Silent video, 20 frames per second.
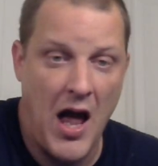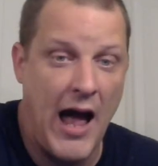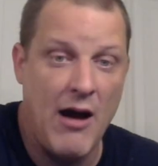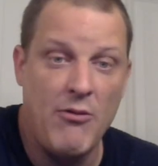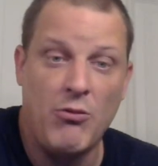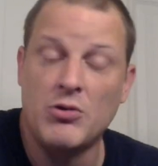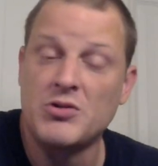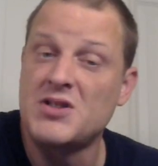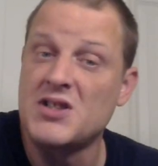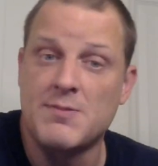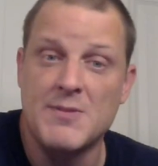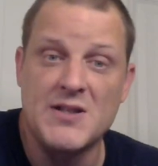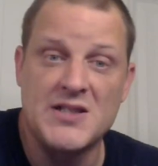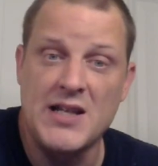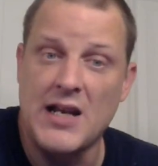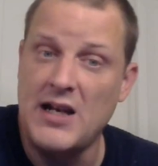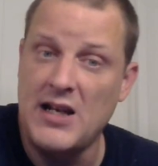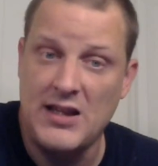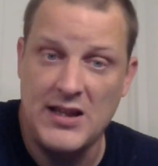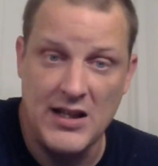won't dismiss
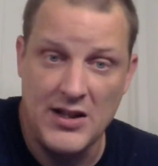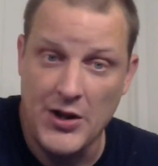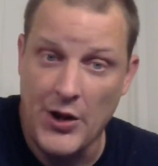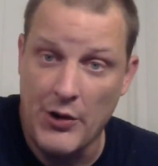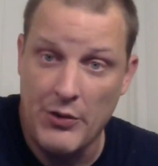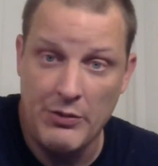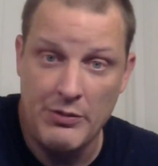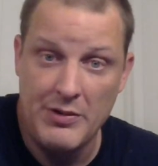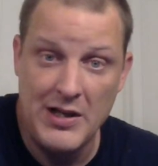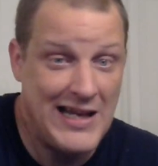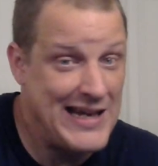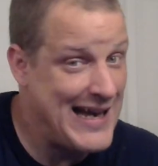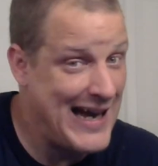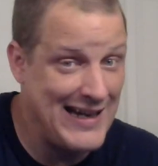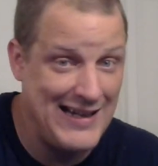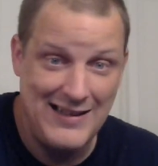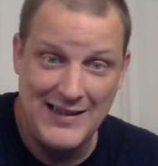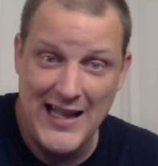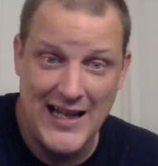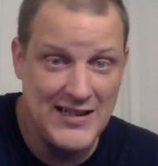anything, though. He
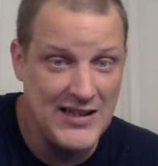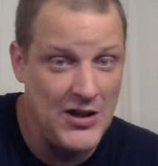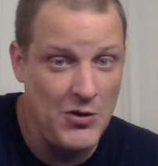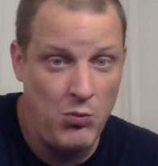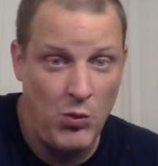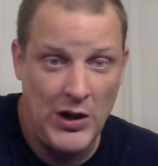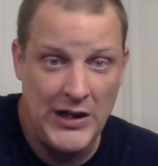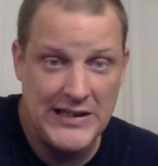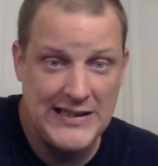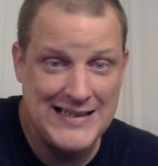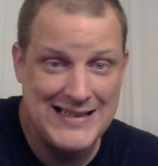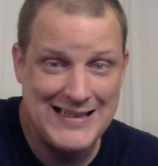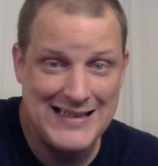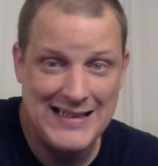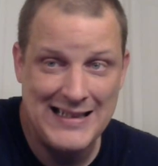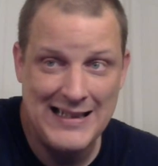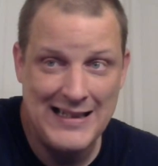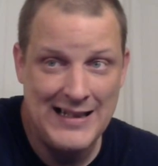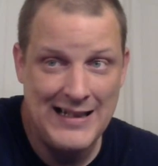got elected once.